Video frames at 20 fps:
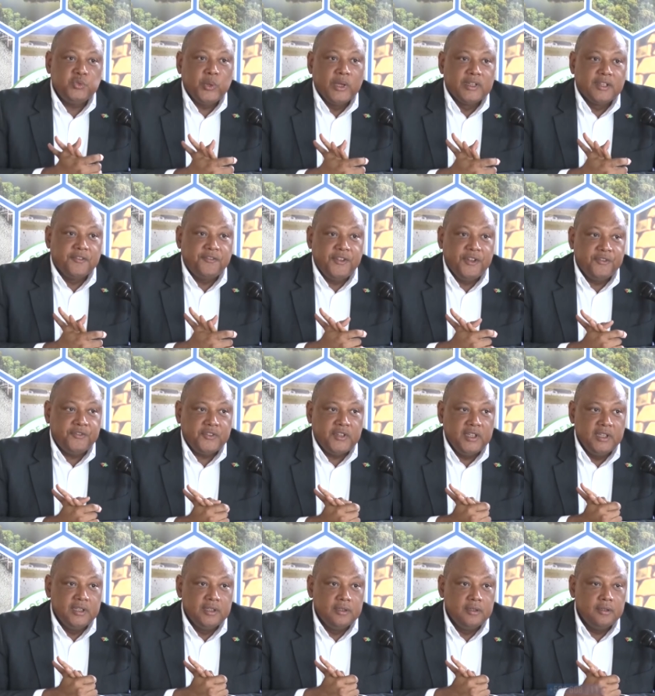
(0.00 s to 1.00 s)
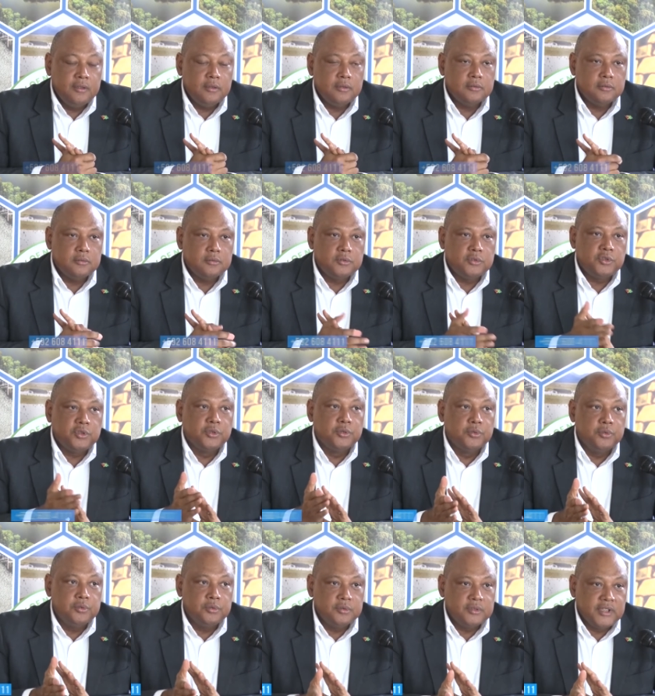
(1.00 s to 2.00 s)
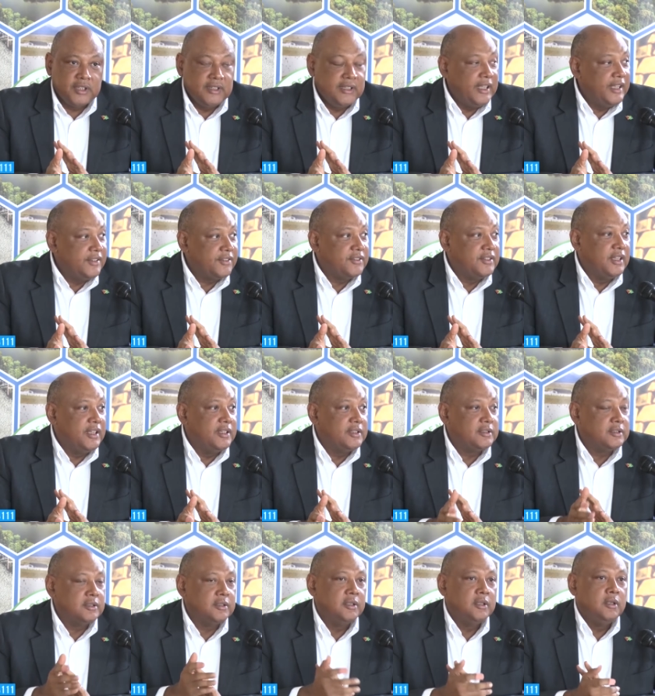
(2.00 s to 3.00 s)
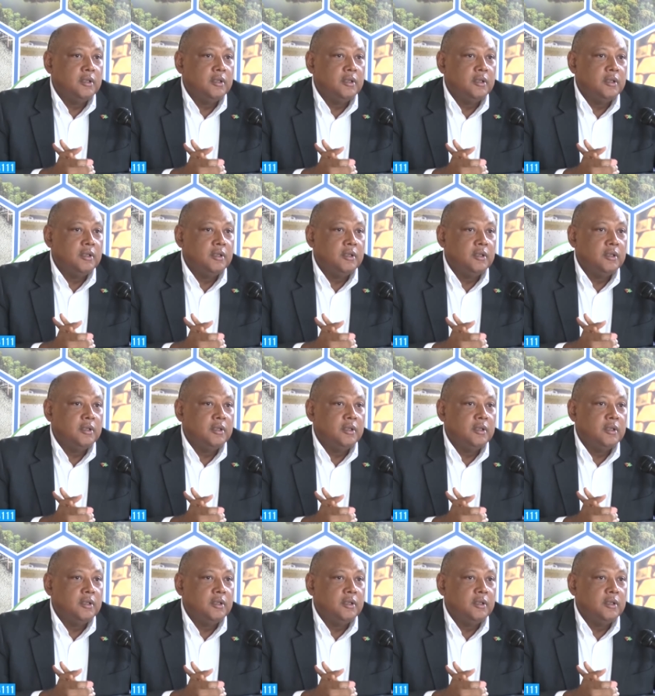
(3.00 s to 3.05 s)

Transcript: 2015 to today's date,